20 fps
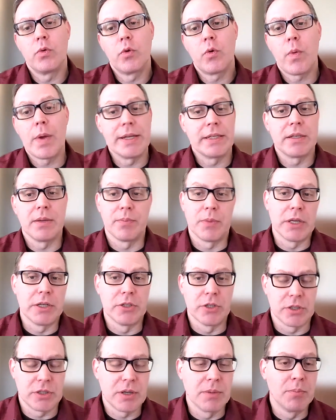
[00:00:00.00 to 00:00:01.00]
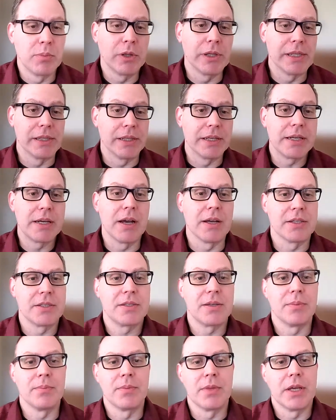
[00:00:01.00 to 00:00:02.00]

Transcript: create something just completely custom